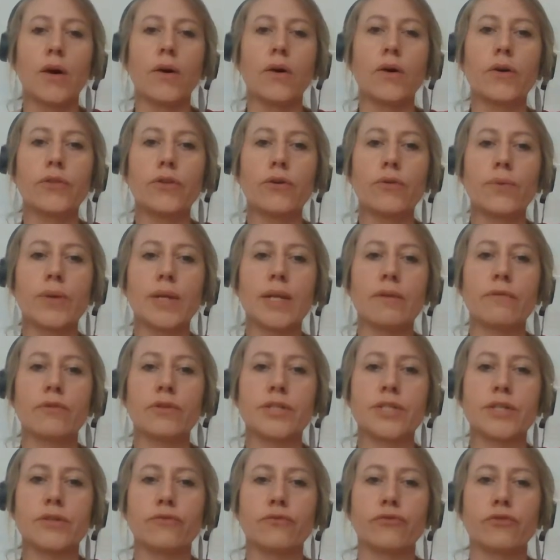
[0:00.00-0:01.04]
Other
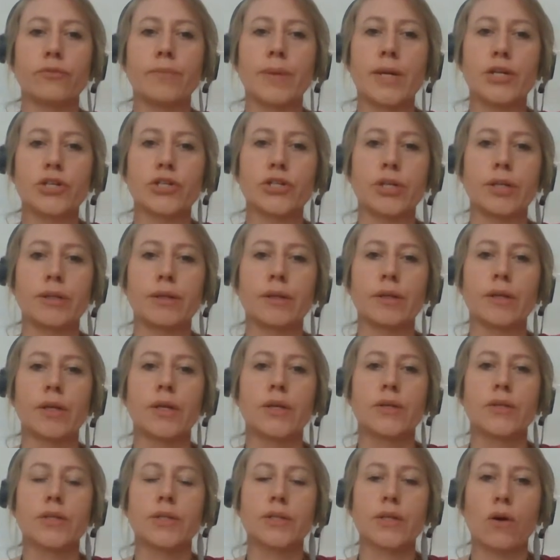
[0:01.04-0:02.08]
relevant information.
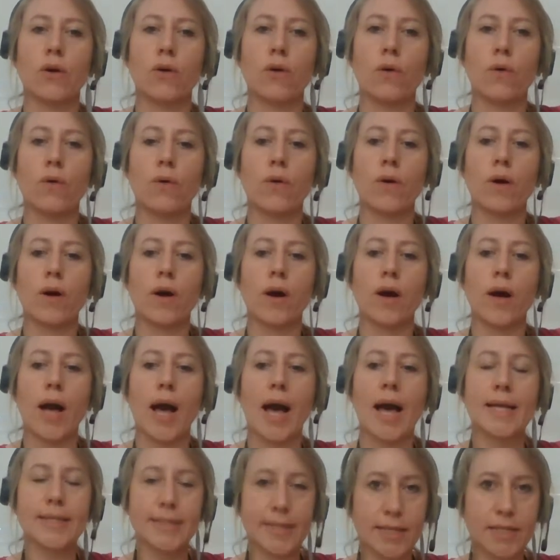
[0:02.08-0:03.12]
So
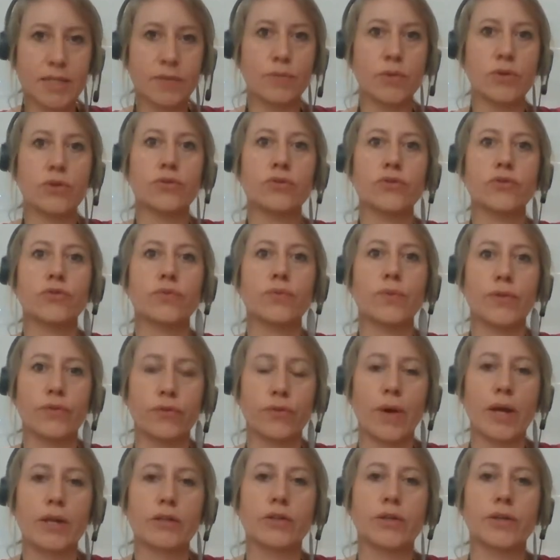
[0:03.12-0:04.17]
assessment
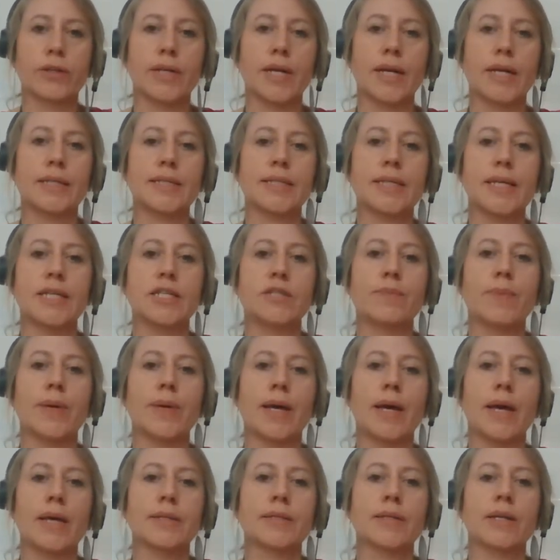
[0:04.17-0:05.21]
with GradConnect is
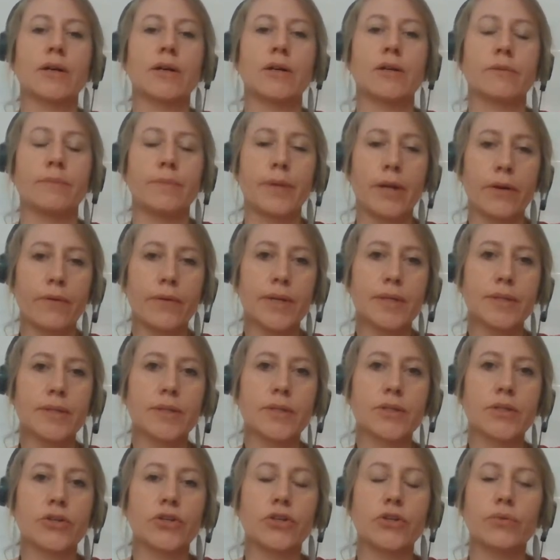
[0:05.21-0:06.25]
based on merit.
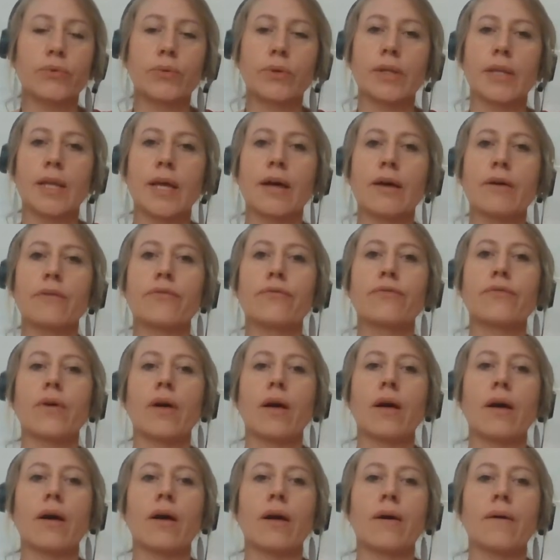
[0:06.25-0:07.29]
So you will have
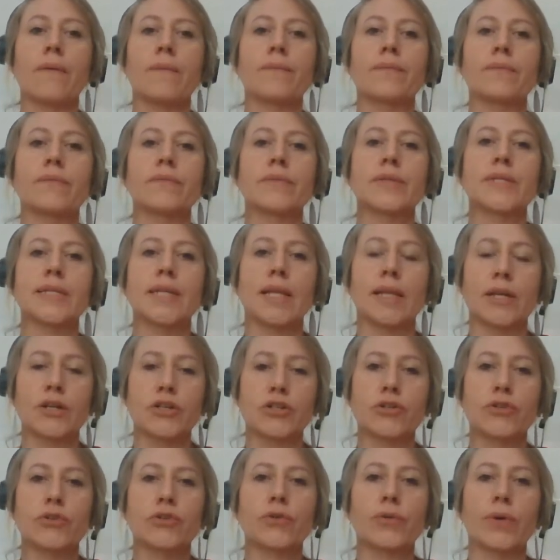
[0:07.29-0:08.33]

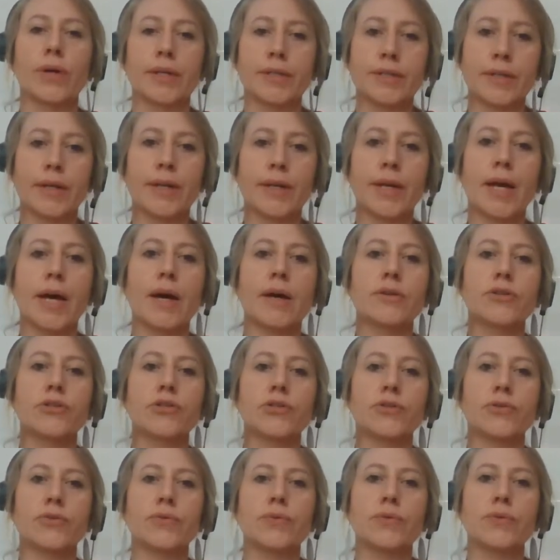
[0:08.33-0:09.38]
selection criteria
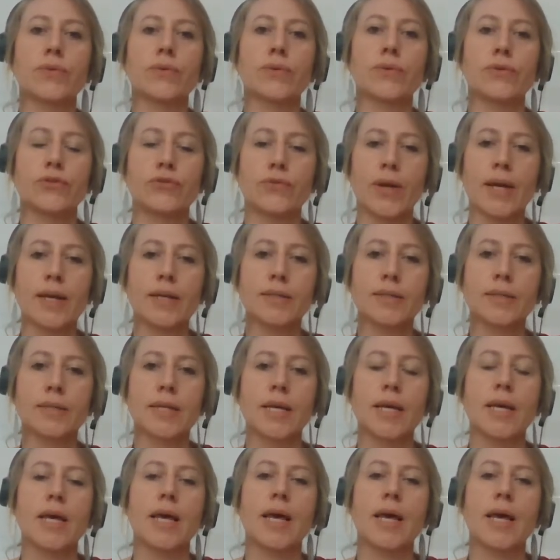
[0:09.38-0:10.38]
to address.